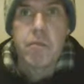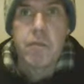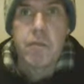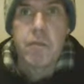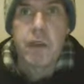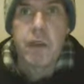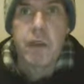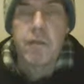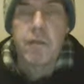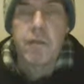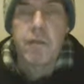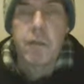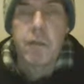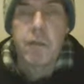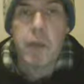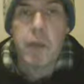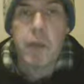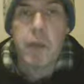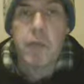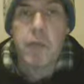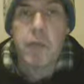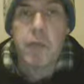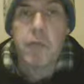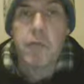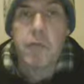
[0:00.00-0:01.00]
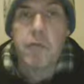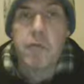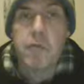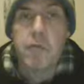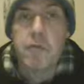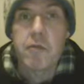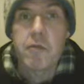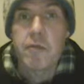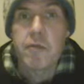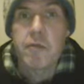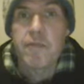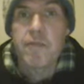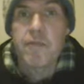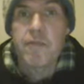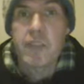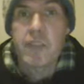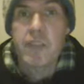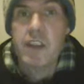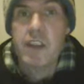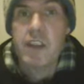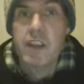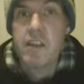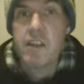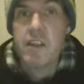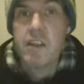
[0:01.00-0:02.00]
one of the people
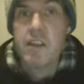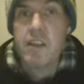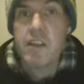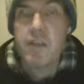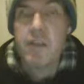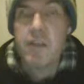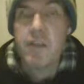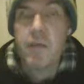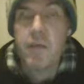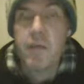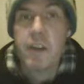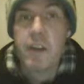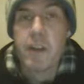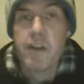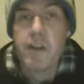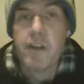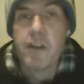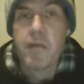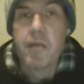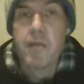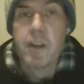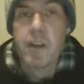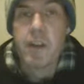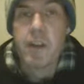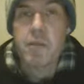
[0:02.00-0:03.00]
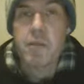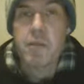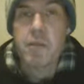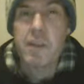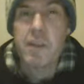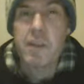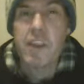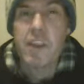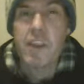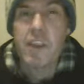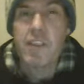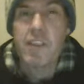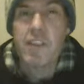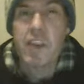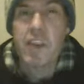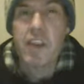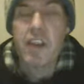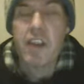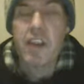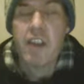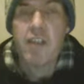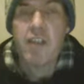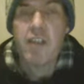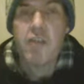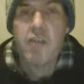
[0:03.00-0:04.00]
in the de facto arrangement has
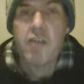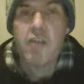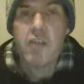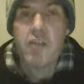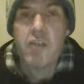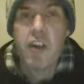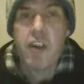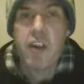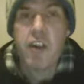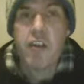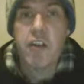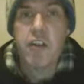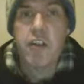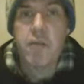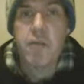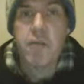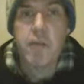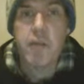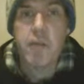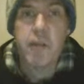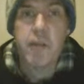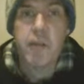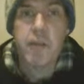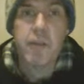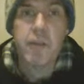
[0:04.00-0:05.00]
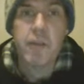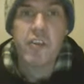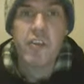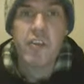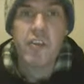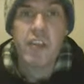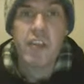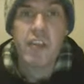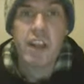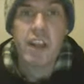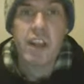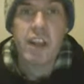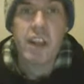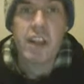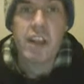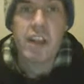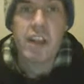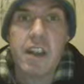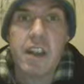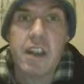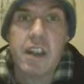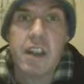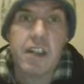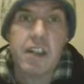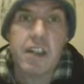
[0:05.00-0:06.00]
had a child previously
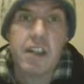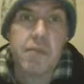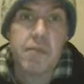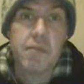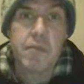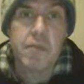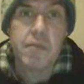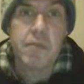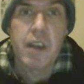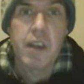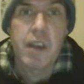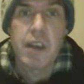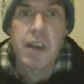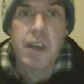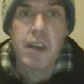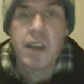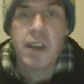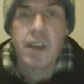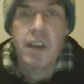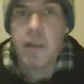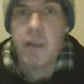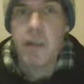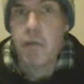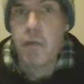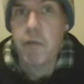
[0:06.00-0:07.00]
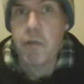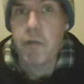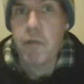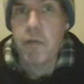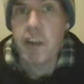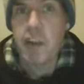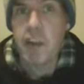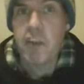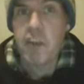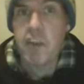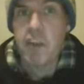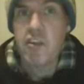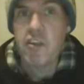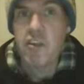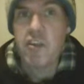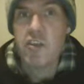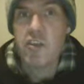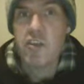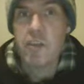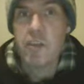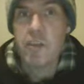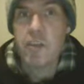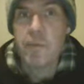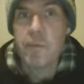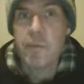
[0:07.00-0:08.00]
in another
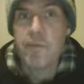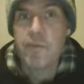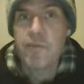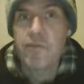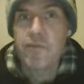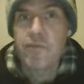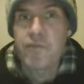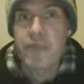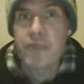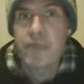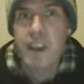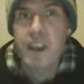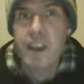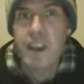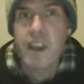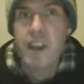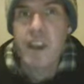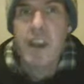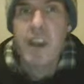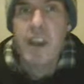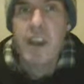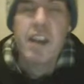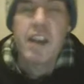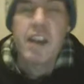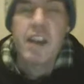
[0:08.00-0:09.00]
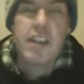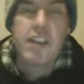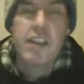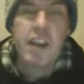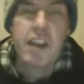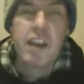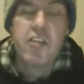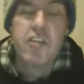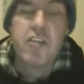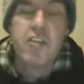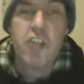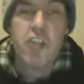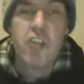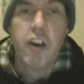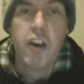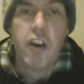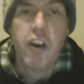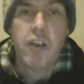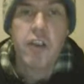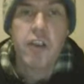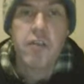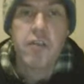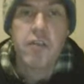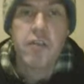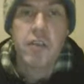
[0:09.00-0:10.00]
relationship, that
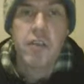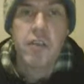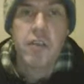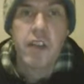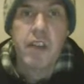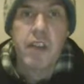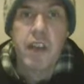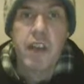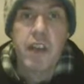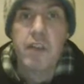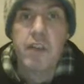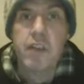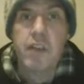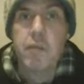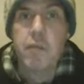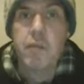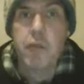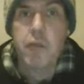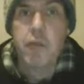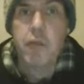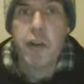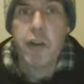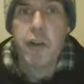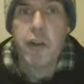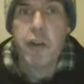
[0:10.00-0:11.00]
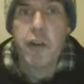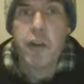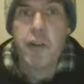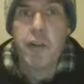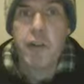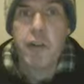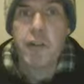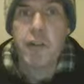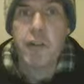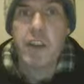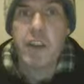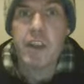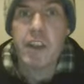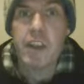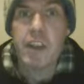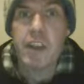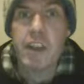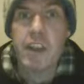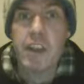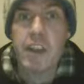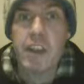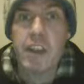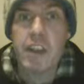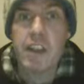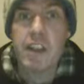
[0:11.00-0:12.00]
child has priority
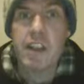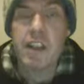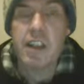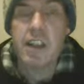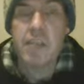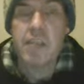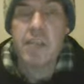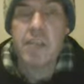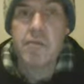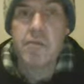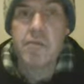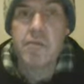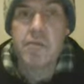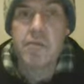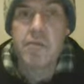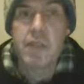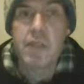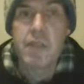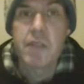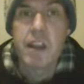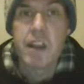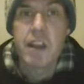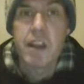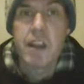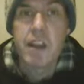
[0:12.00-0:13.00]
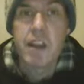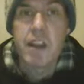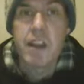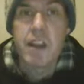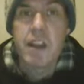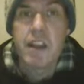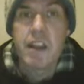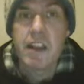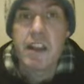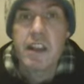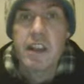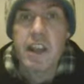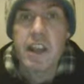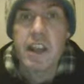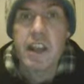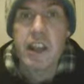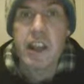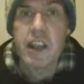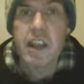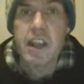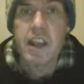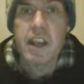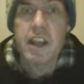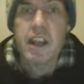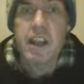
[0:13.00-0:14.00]
in
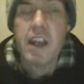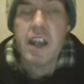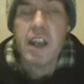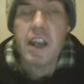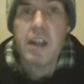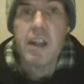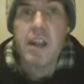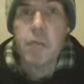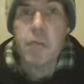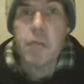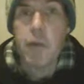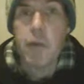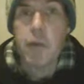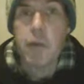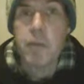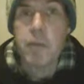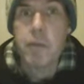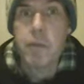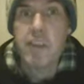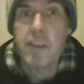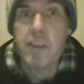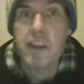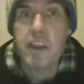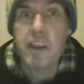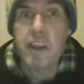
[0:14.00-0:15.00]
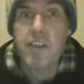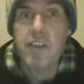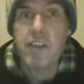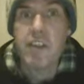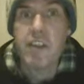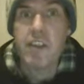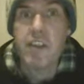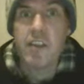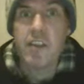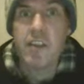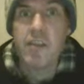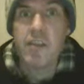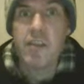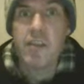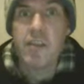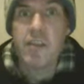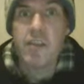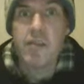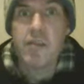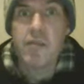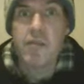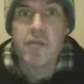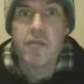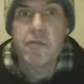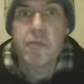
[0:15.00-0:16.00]
gaining any property assets
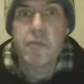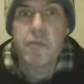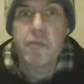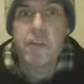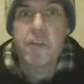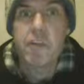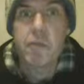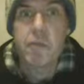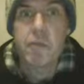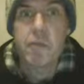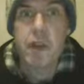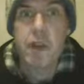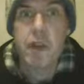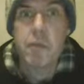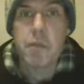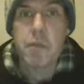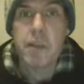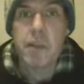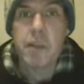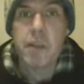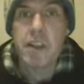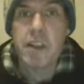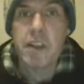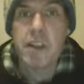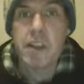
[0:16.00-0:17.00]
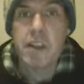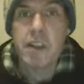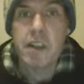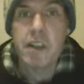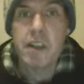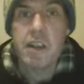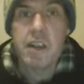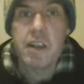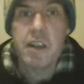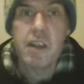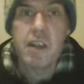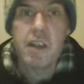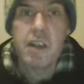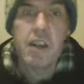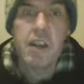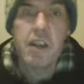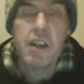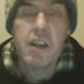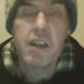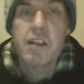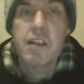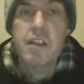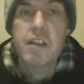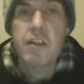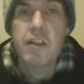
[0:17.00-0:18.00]
which may be
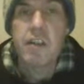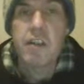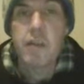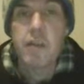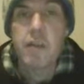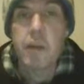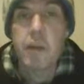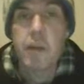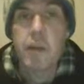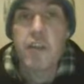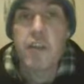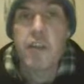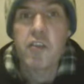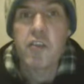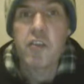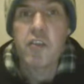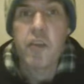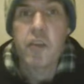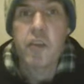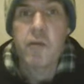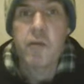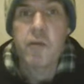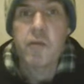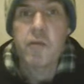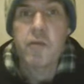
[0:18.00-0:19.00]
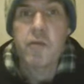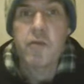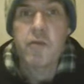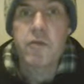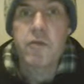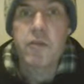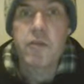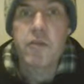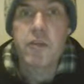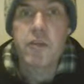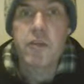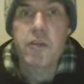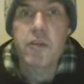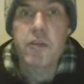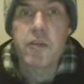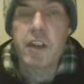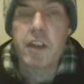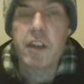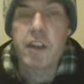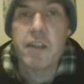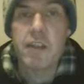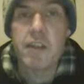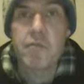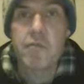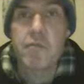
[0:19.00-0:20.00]
disposed of
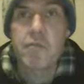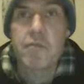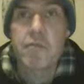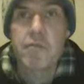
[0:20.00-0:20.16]
during